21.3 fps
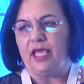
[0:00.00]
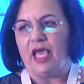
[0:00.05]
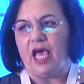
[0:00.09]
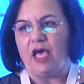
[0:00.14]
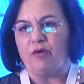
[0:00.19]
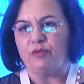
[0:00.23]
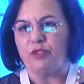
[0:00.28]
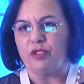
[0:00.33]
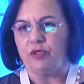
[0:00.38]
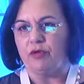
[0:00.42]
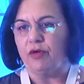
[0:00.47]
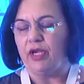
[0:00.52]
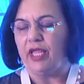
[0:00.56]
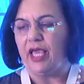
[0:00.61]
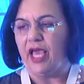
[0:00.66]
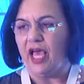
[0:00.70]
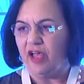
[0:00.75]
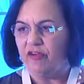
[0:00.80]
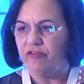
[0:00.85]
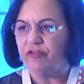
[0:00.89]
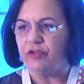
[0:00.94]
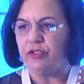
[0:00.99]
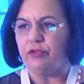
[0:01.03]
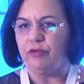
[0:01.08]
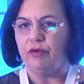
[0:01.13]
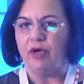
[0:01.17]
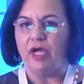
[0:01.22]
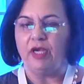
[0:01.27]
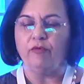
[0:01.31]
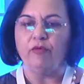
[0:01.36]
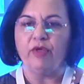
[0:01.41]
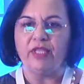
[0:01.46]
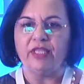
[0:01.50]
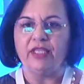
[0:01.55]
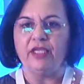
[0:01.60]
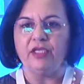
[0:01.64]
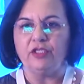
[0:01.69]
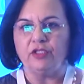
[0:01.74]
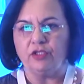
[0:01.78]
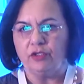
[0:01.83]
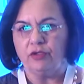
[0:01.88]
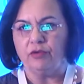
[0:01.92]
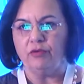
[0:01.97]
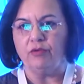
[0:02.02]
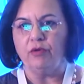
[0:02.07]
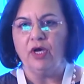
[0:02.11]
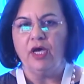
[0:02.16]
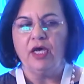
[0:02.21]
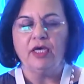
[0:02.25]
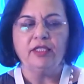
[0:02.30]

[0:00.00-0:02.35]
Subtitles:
absolutely have to, and when they do,